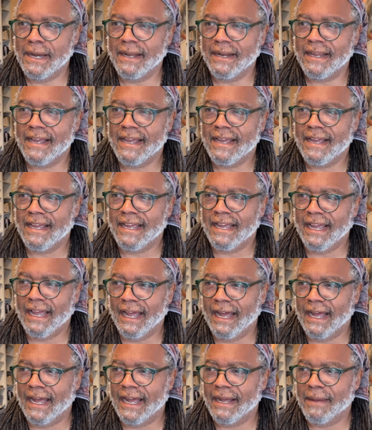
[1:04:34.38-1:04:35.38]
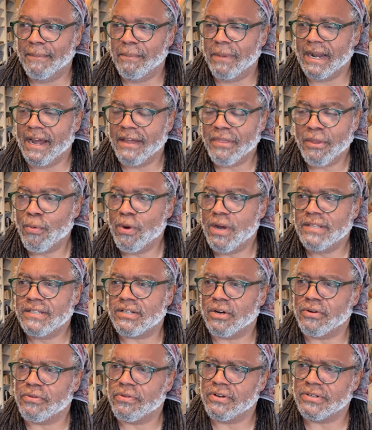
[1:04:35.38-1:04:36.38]
but uh, but other
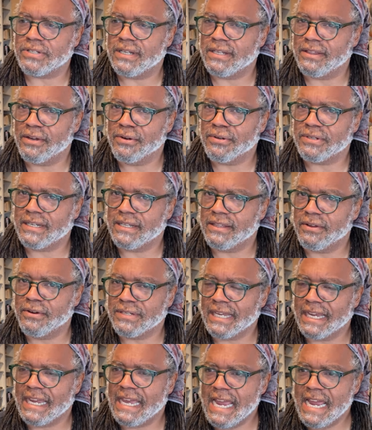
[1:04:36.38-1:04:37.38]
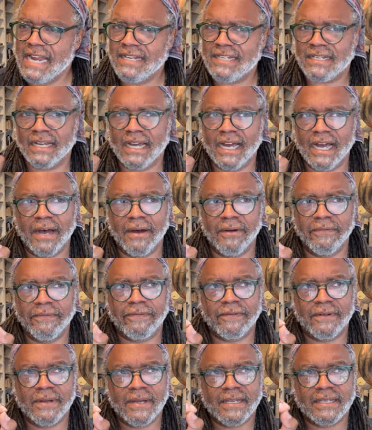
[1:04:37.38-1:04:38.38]
ones are there's a there's a there's a hint
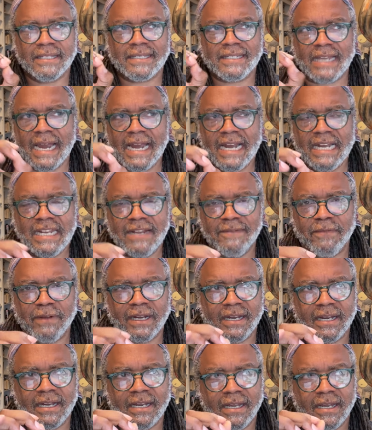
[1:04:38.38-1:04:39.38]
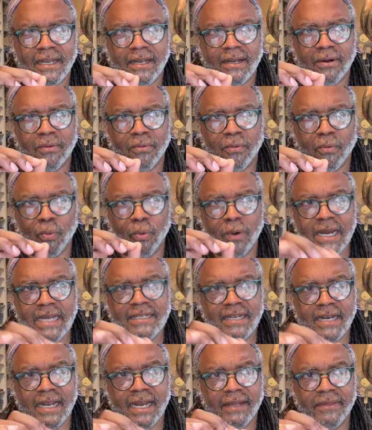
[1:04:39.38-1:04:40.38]
of scientific
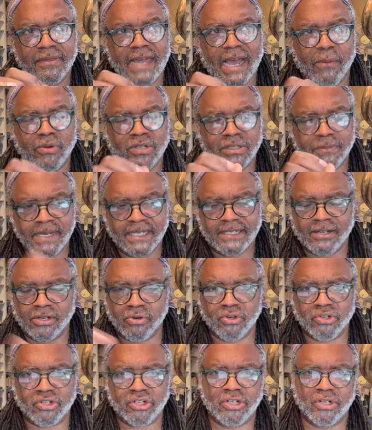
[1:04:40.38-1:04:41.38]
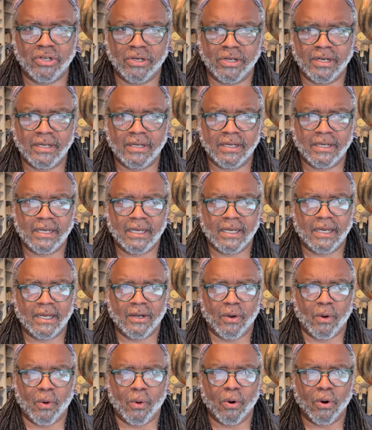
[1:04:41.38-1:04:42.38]
reasoning that was misunderstood
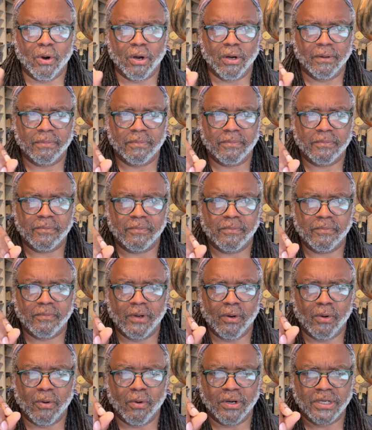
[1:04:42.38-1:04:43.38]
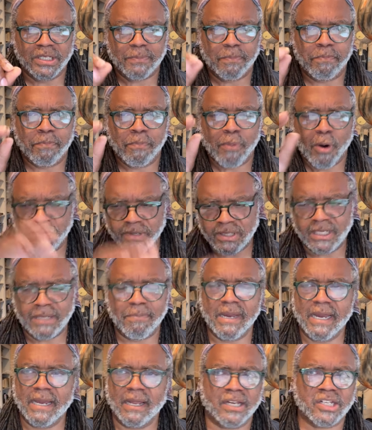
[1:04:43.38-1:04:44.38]
or or is
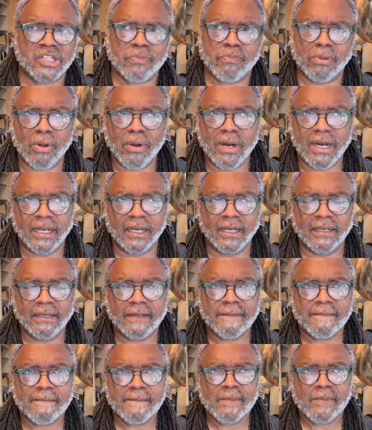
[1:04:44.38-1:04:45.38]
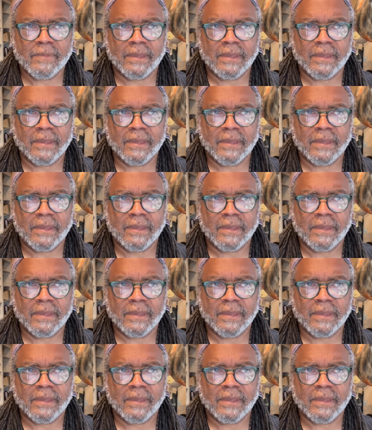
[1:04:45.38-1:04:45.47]
purposely being exploited.